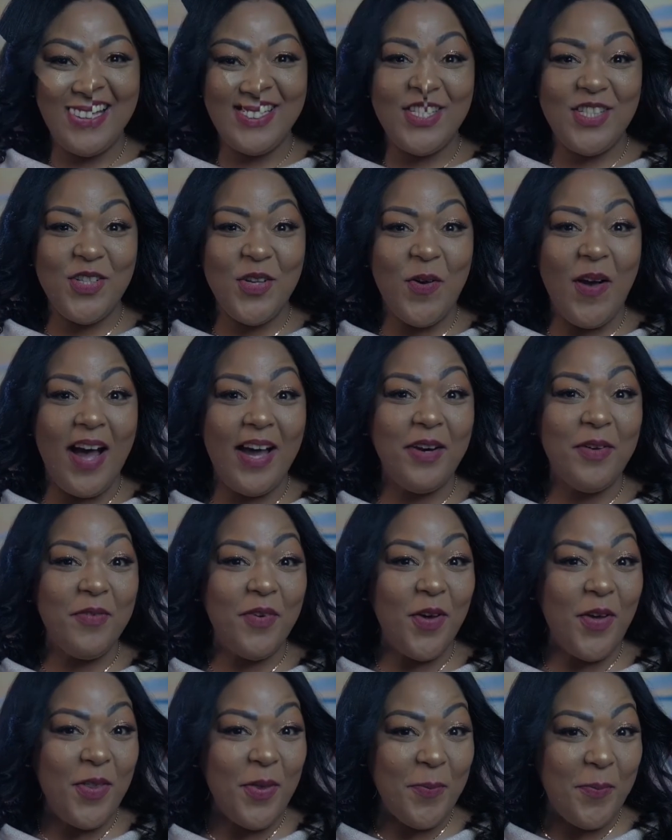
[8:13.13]
So out of
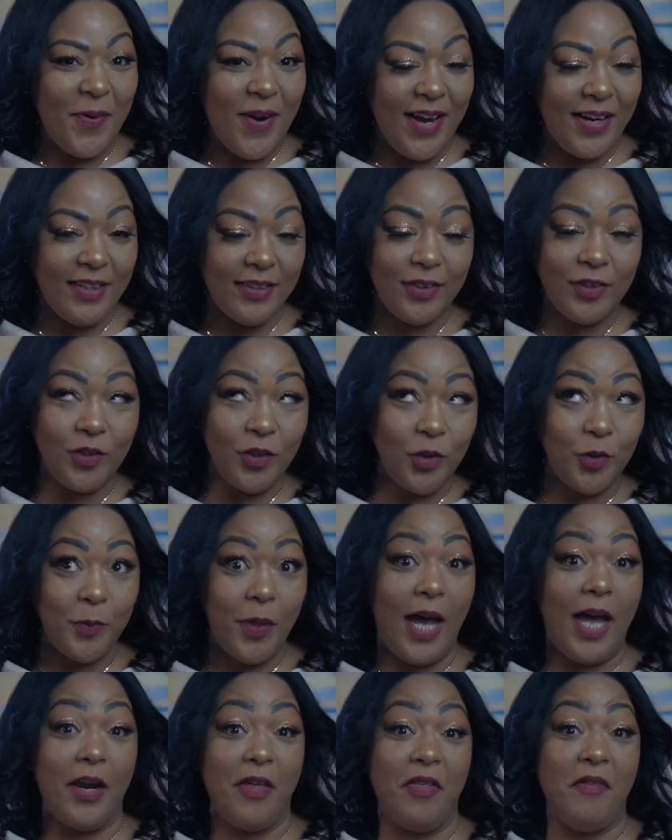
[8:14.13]
all the products, excuse
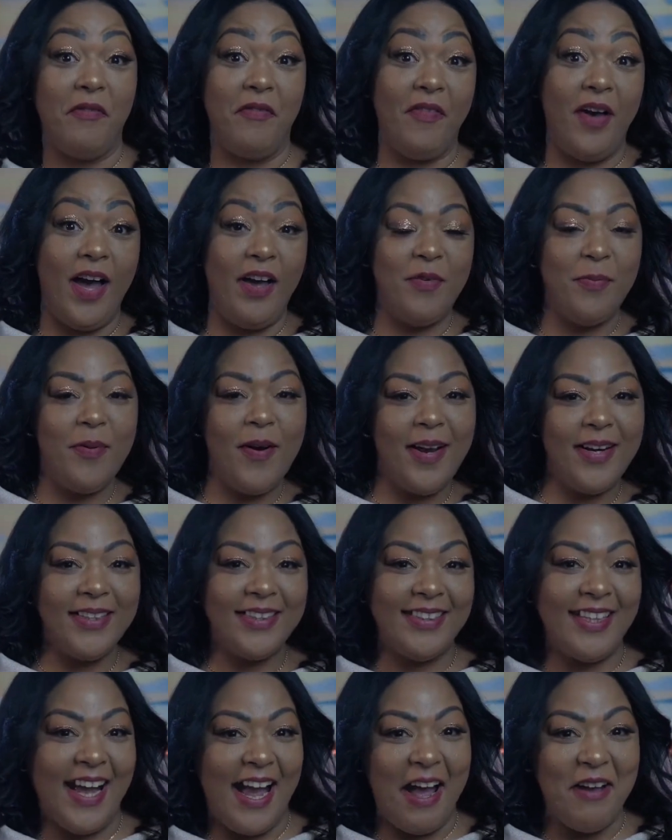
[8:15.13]
me, out of the 5
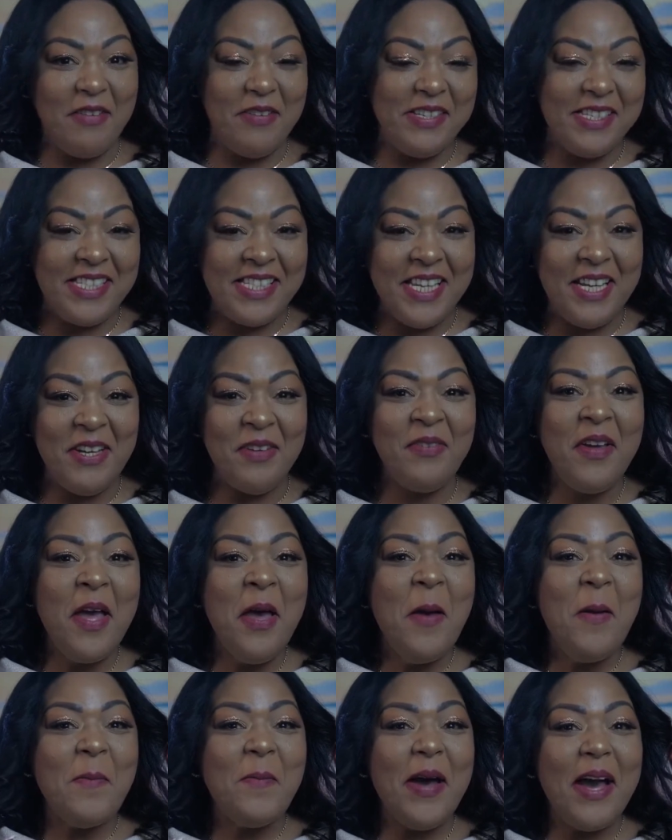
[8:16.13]
products that I received,
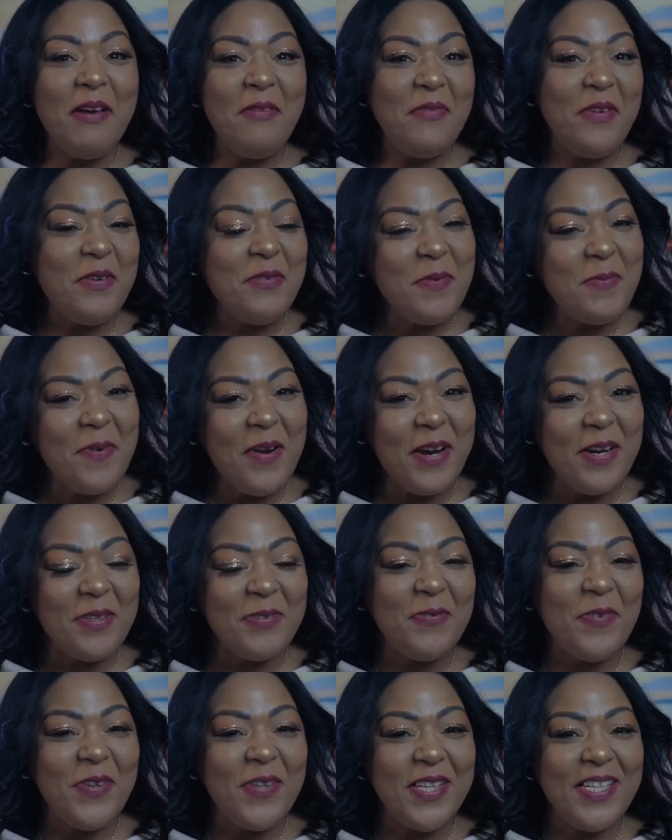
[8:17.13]
my favorite
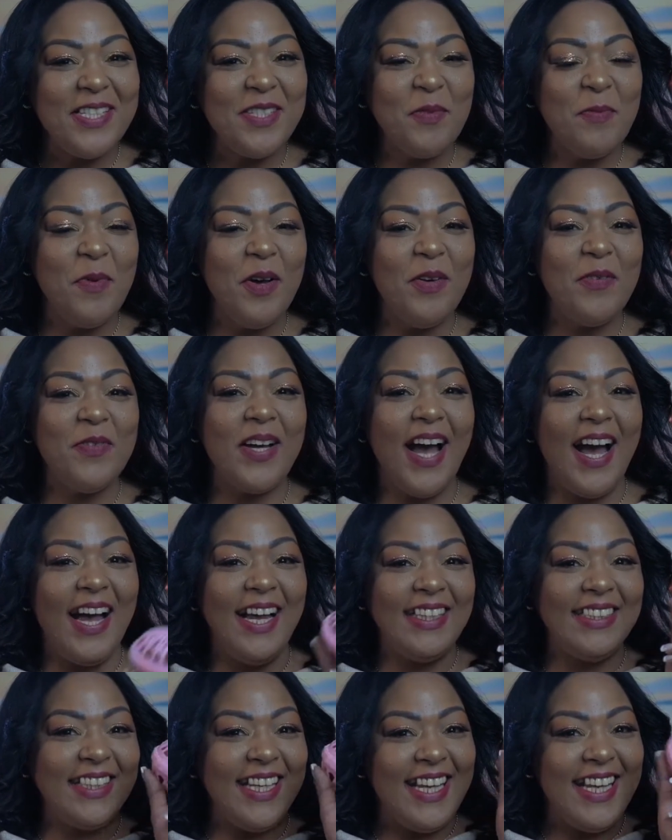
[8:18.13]
product for this month,
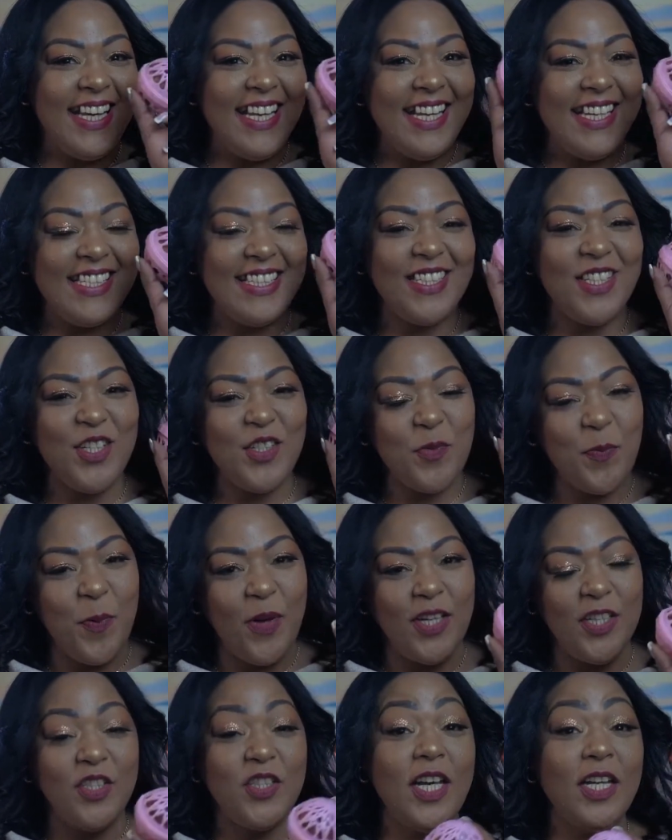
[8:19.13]
guys, it is the
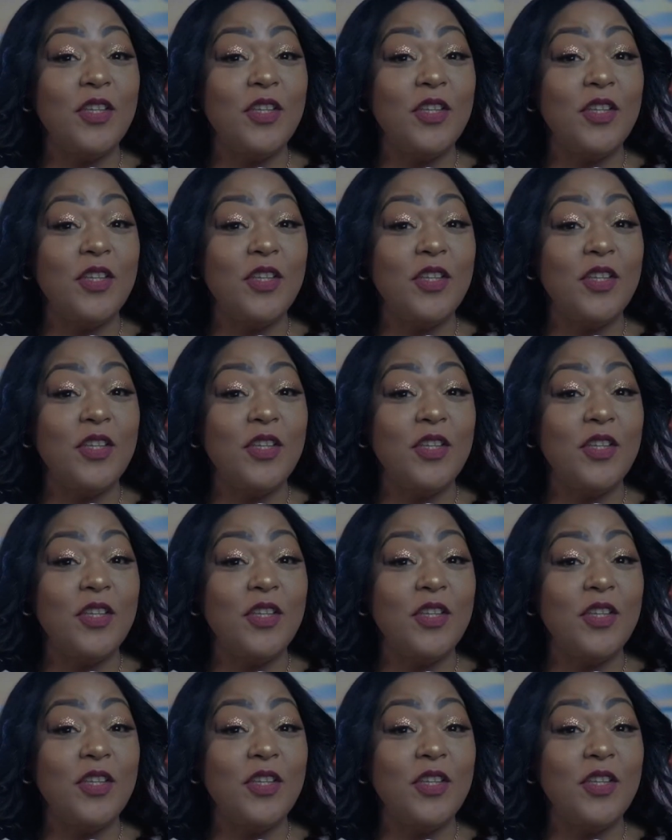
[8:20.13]
sponge.